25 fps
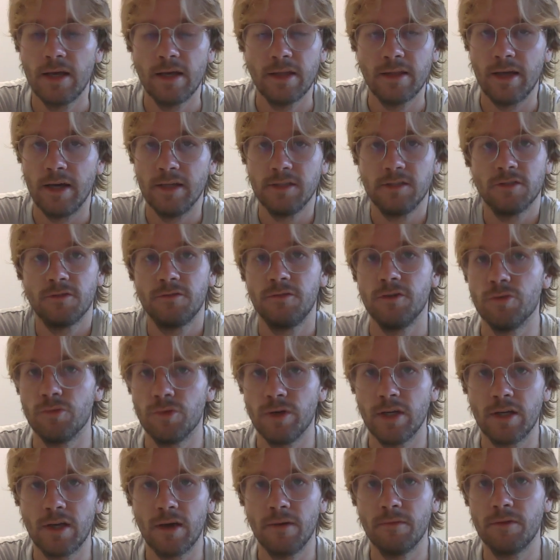that I just feel
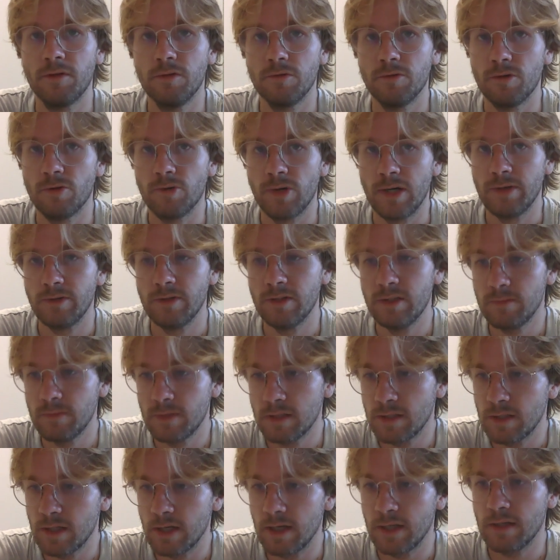really comfortable around
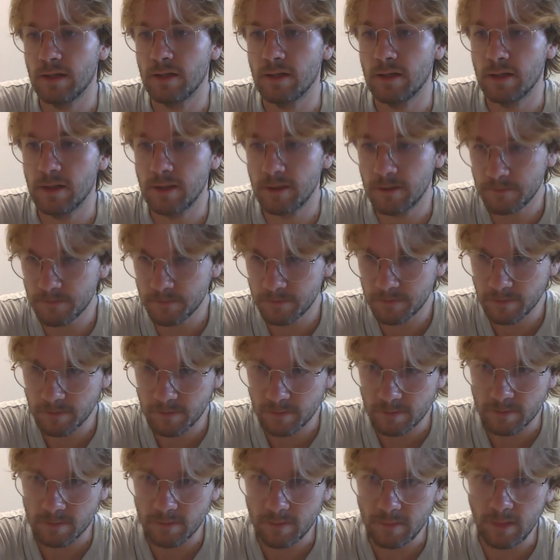him,
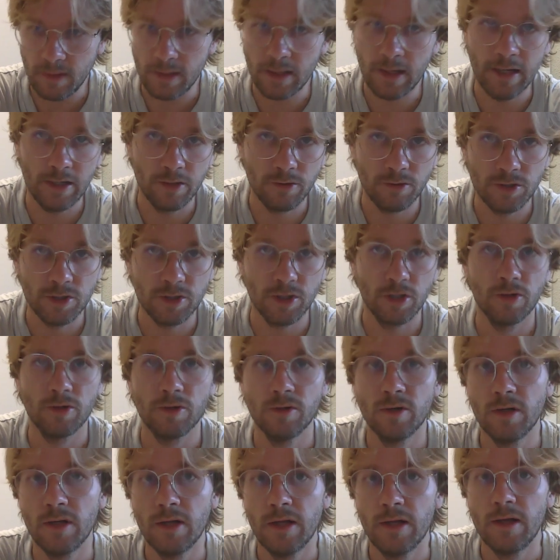and also